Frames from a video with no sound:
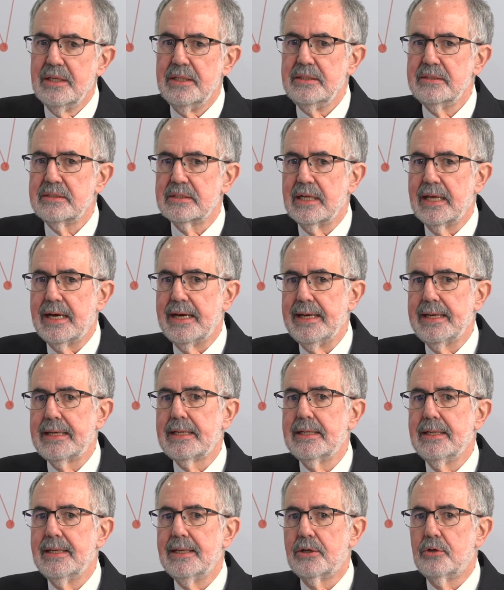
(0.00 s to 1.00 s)
is like
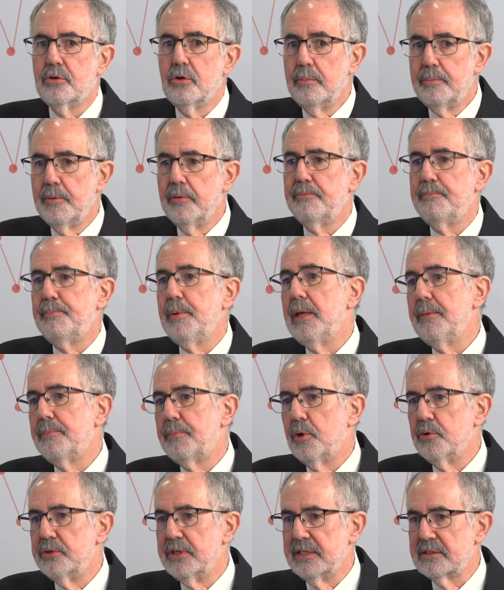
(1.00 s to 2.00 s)
a group of
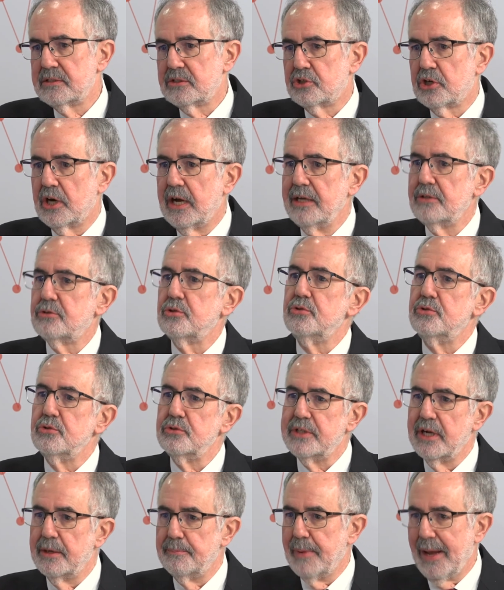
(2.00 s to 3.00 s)
people that try to do
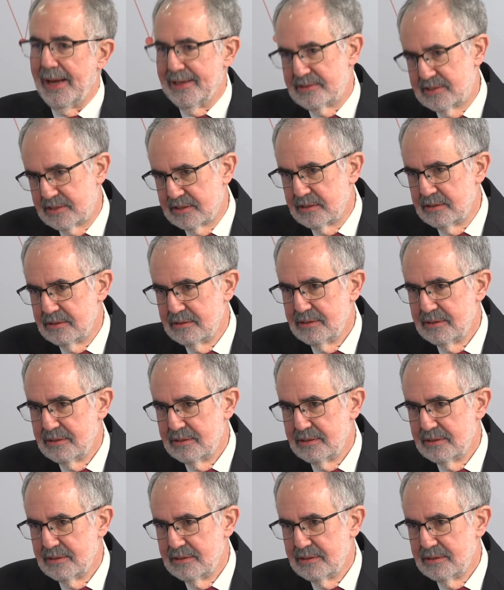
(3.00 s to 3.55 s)
their best.